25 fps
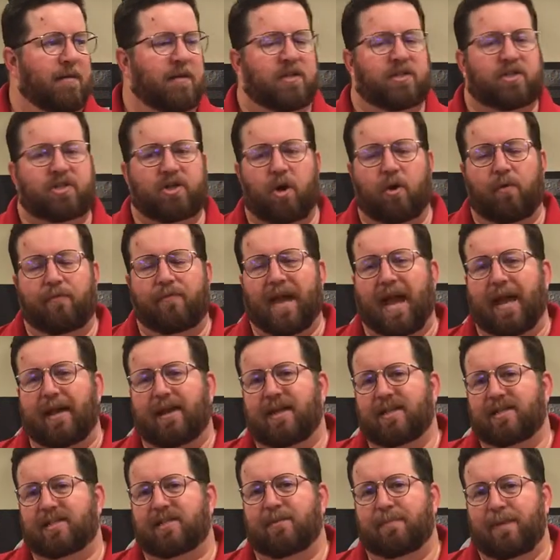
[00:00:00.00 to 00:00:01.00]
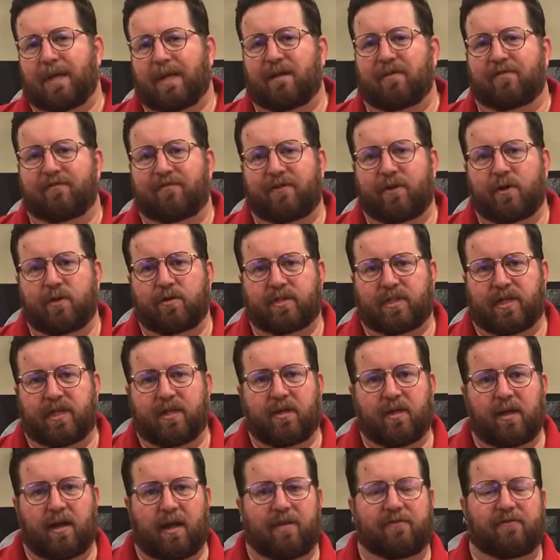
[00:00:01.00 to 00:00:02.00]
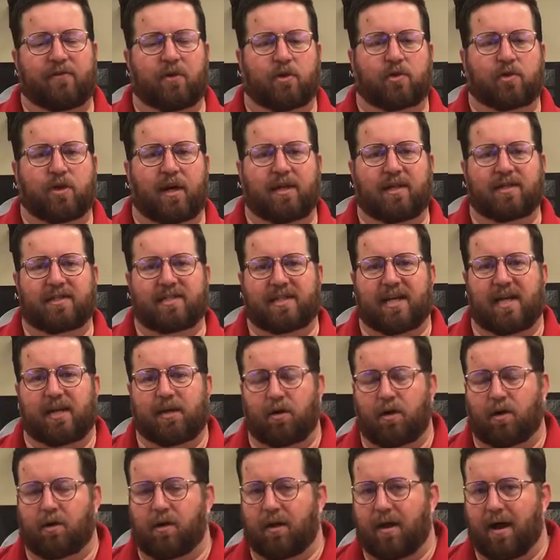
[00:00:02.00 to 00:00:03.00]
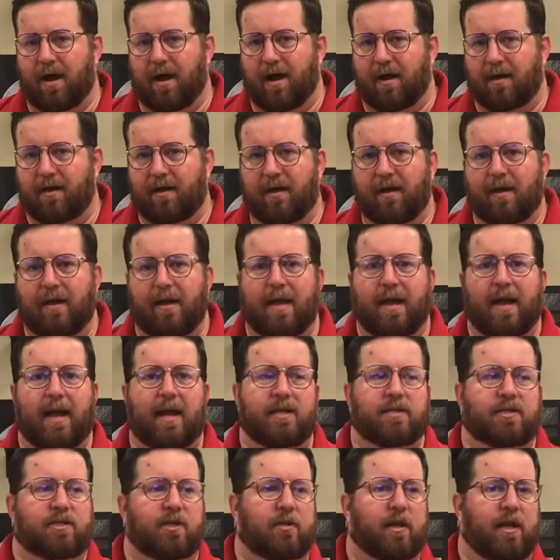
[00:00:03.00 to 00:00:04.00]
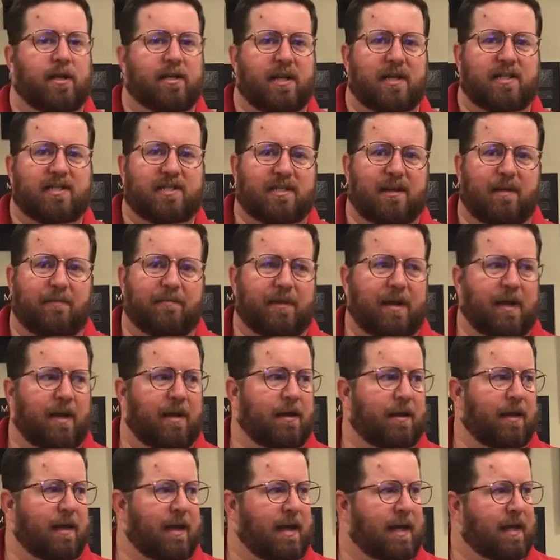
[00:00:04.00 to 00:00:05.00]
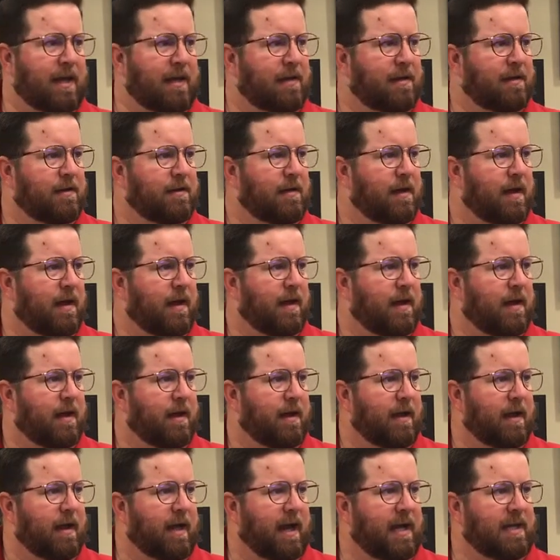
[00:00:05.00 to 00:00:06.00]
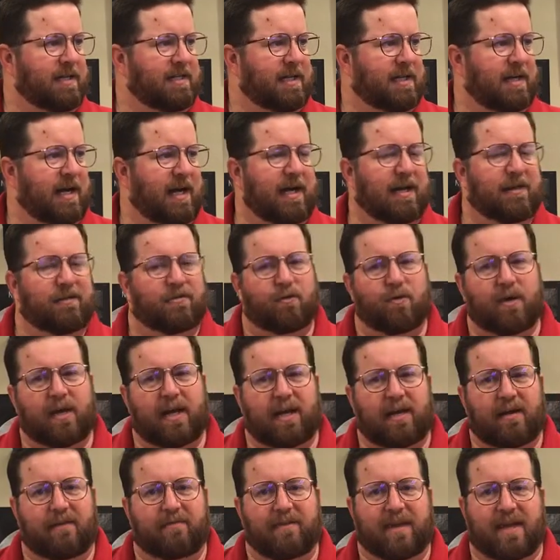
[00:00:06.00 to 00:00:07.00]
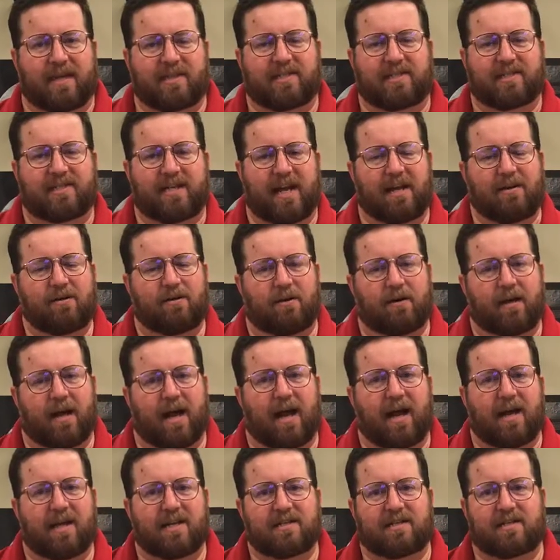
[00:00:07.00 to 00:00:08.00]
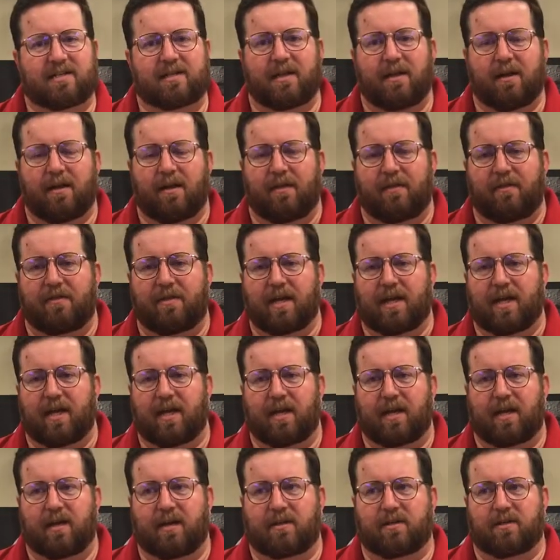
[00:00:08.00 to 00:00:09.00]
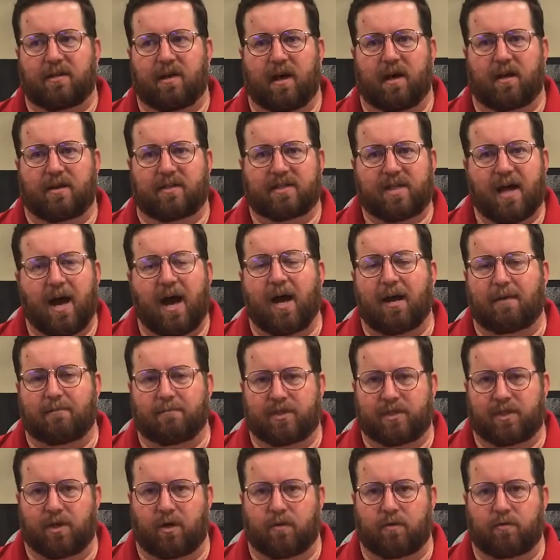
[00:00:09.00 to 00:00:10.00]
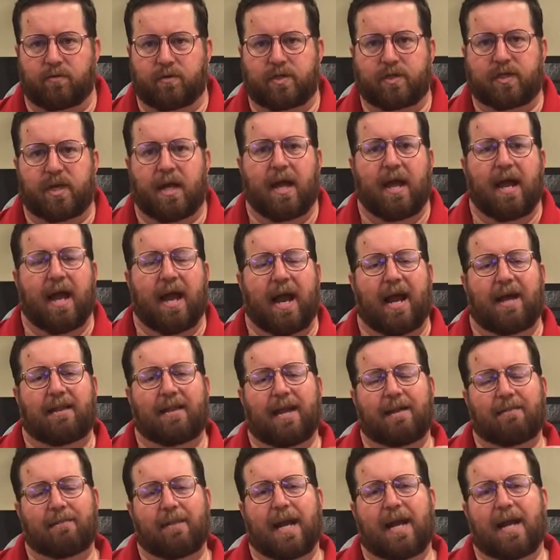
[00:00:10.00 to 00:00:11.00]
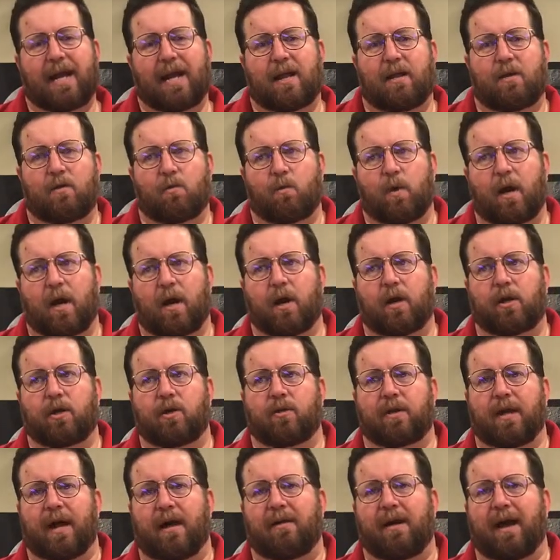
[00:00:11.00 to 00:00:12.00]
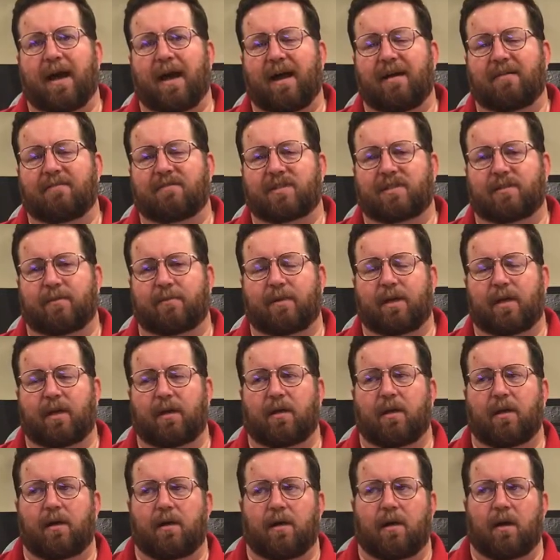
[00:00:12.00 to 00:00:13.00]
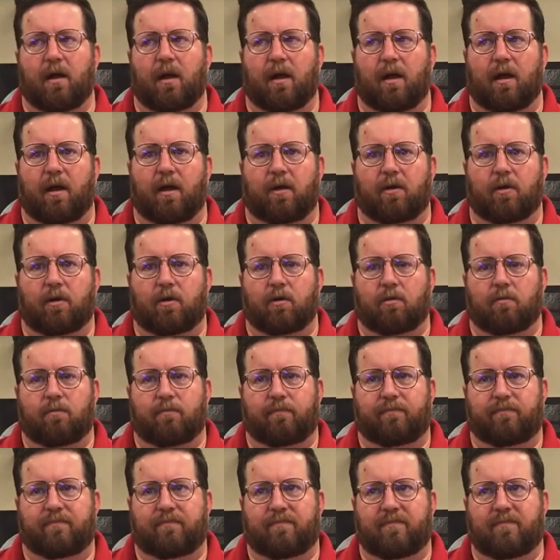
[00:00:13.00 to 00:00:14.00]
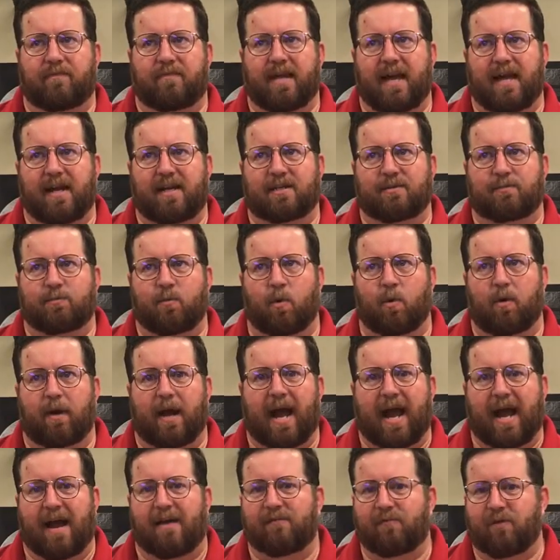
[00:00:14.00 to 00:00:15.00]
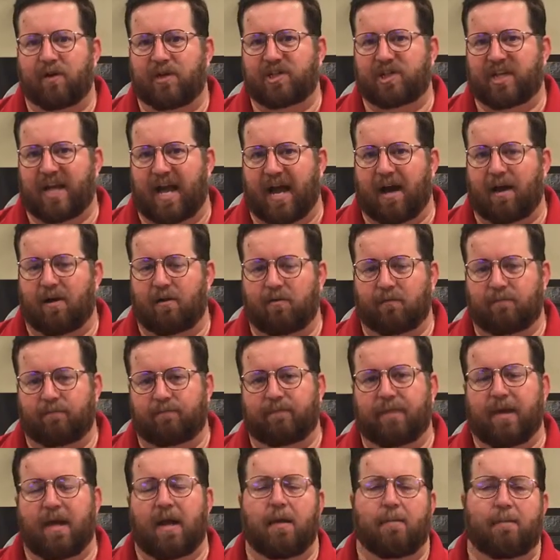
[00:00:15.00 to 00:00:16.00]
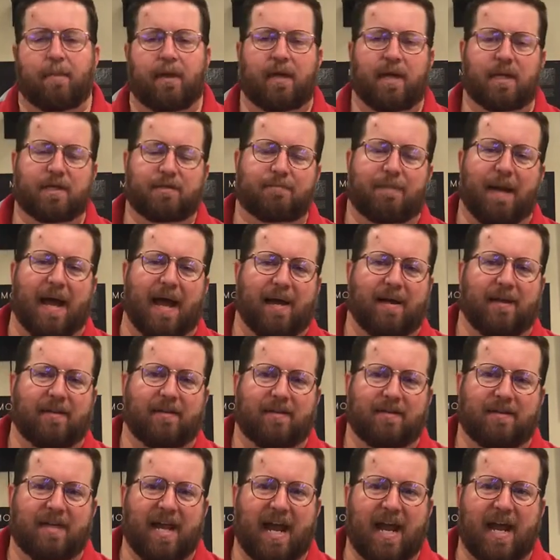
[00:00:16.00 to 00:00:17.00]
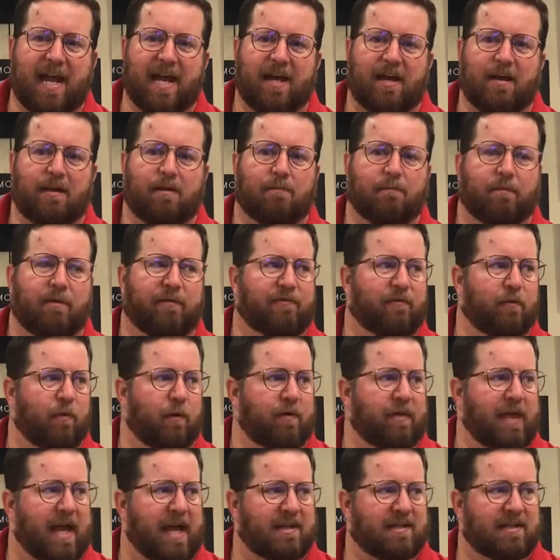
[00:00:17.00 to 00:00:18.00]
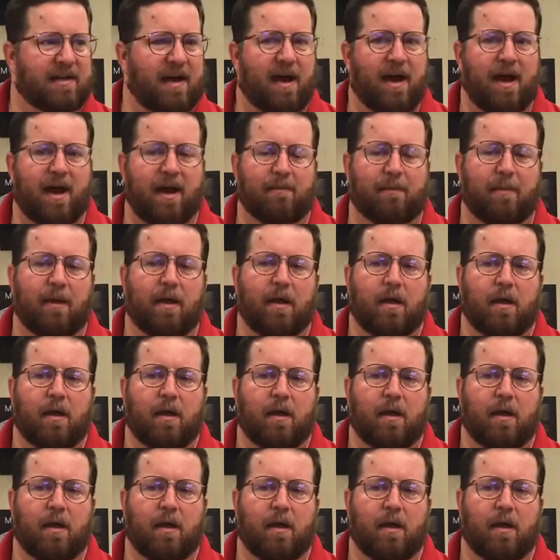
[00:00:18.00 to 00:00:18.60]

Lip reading: So that gets to be confusing if you're trying to set your clock. So they did something in 1883. They standardized the time zones, and they made it where you now have something that is more averaged out. Because back in the day, before that time,